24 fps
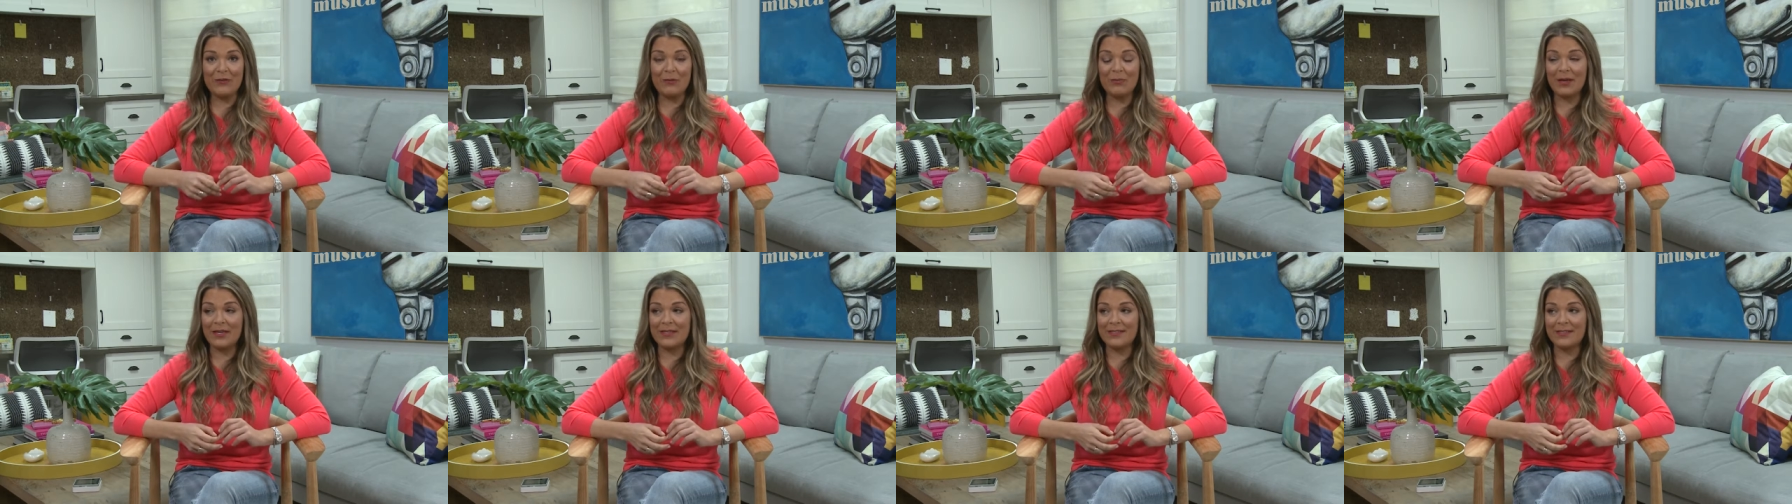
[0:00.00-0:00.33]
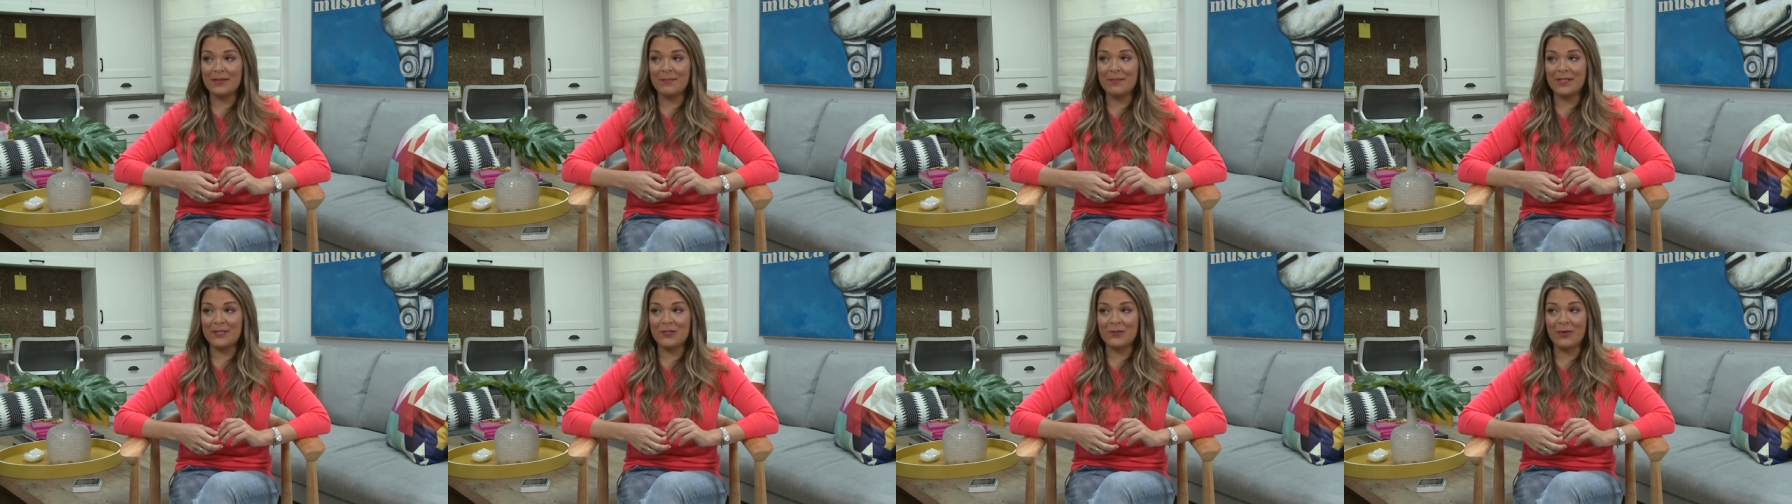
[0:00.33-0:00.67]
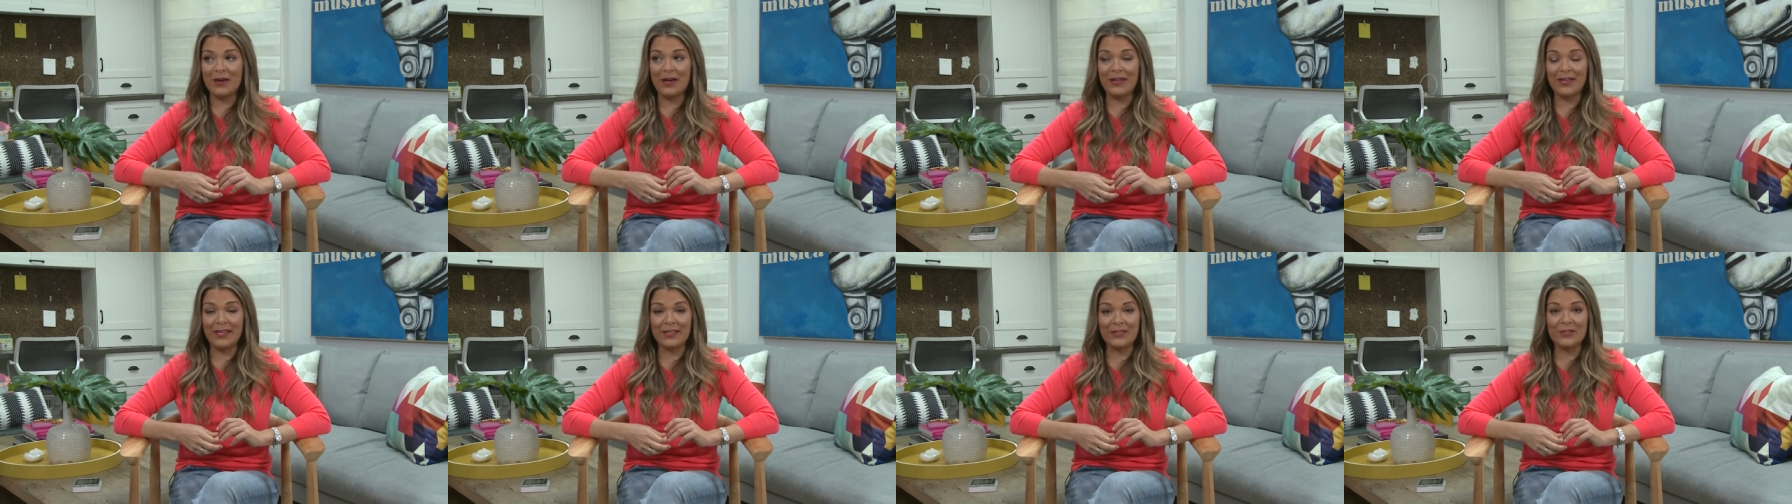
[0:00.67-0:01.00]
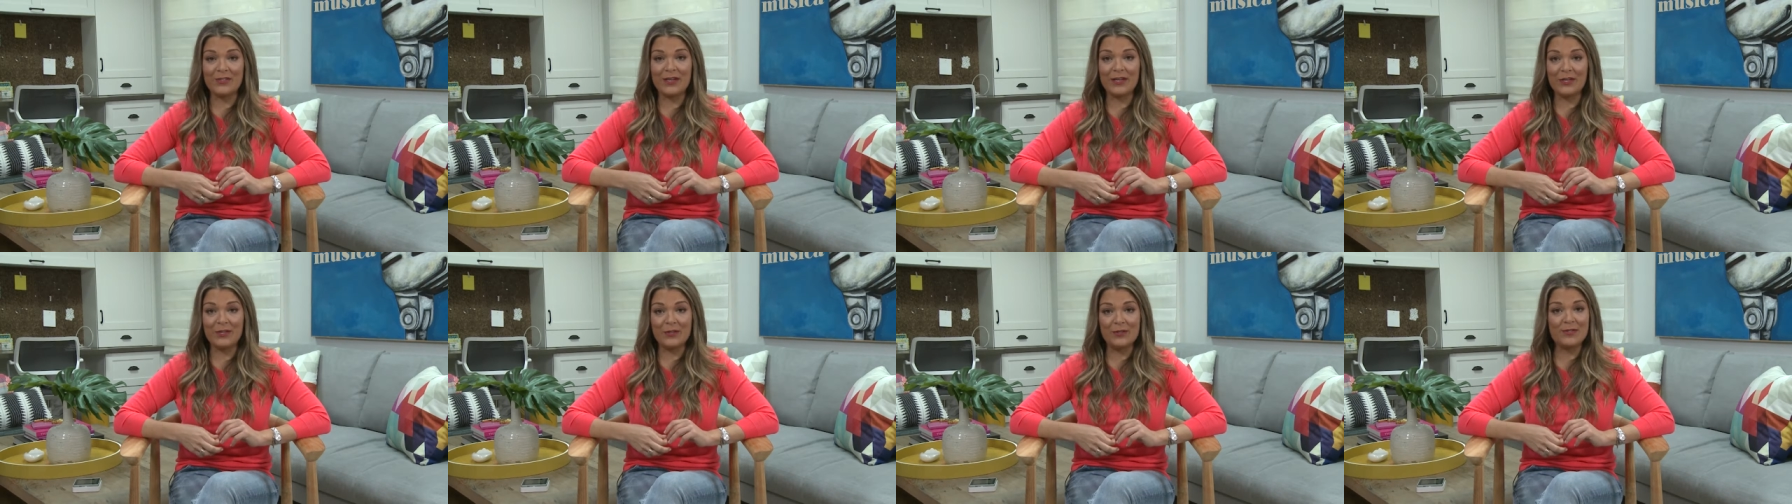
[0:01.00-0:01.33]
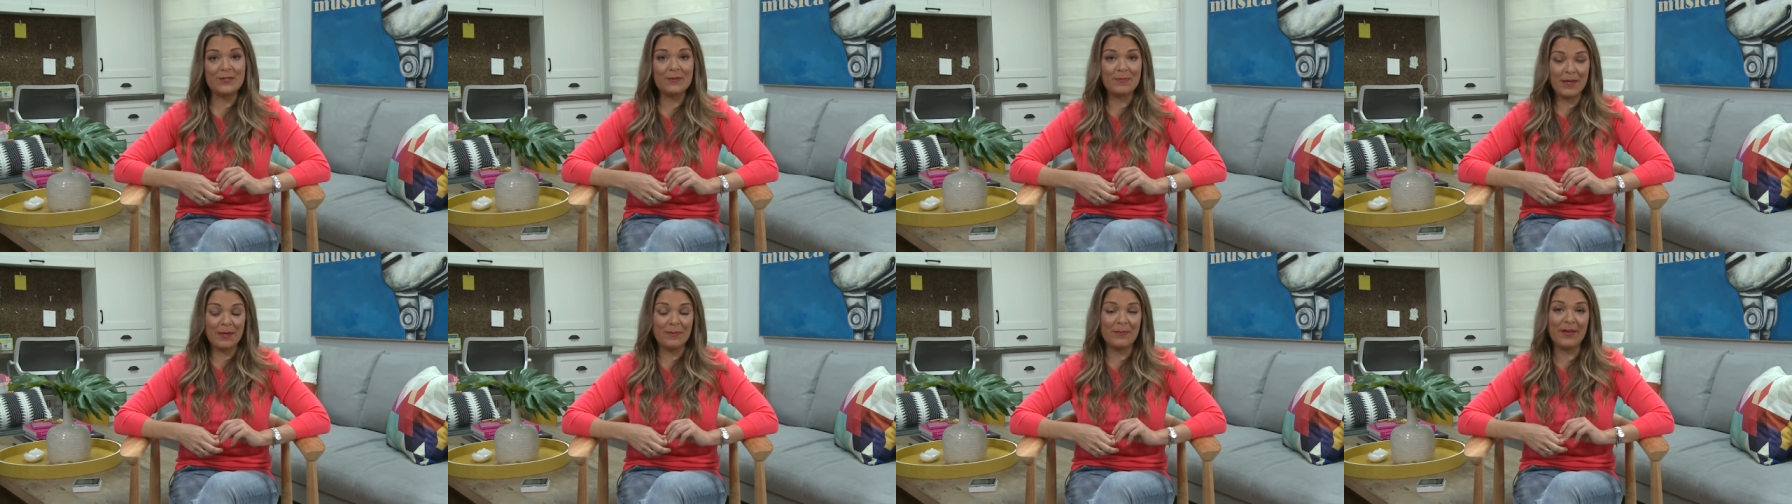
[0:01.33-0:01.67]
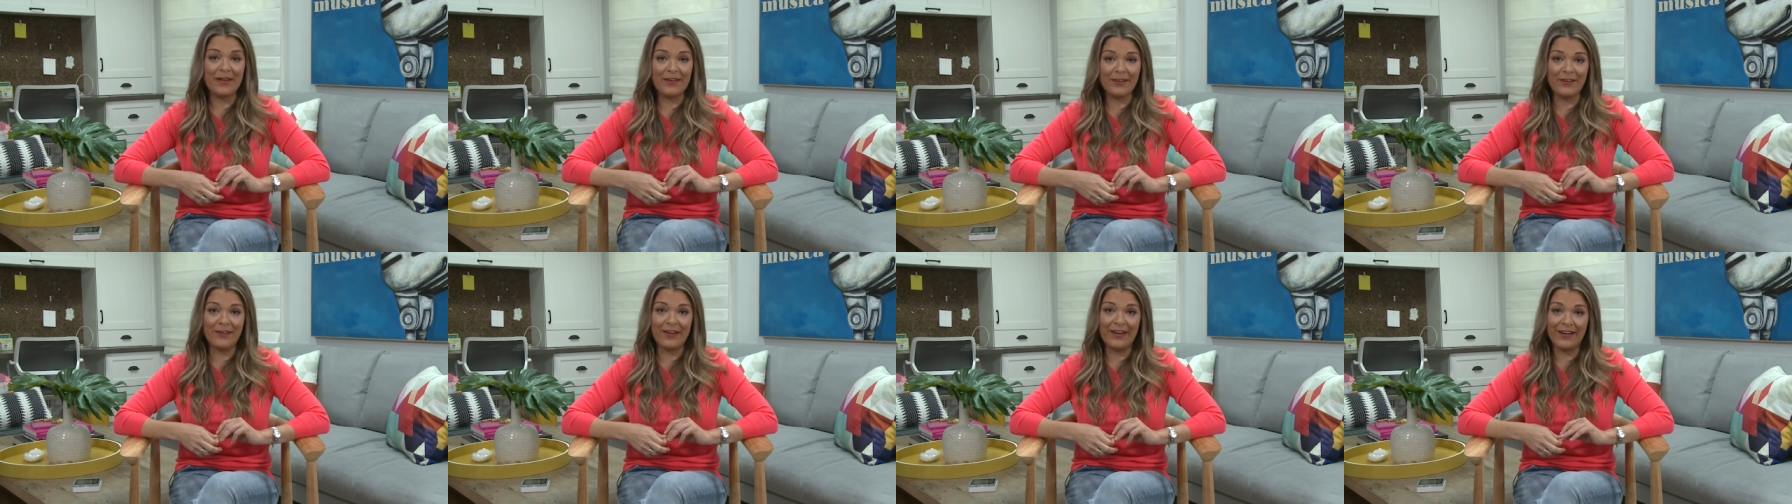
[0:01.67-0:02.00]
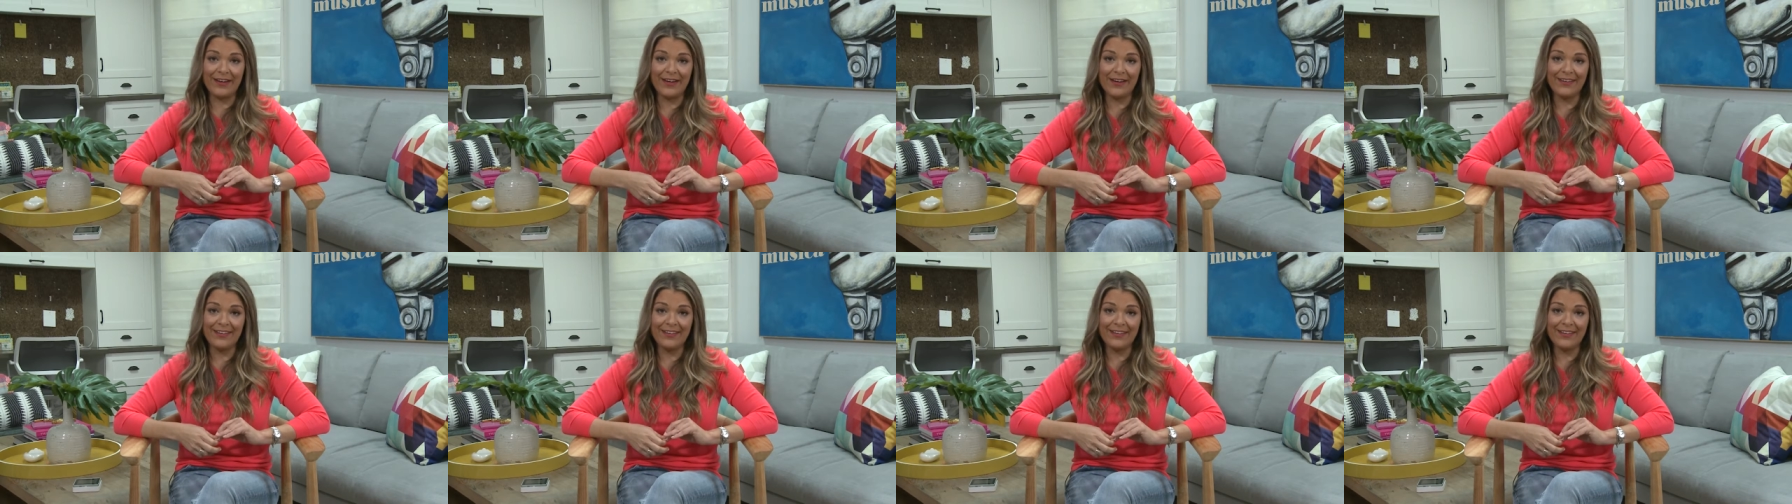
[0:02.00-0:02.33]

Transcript: my stomach's growling, so now you just made me hungrier.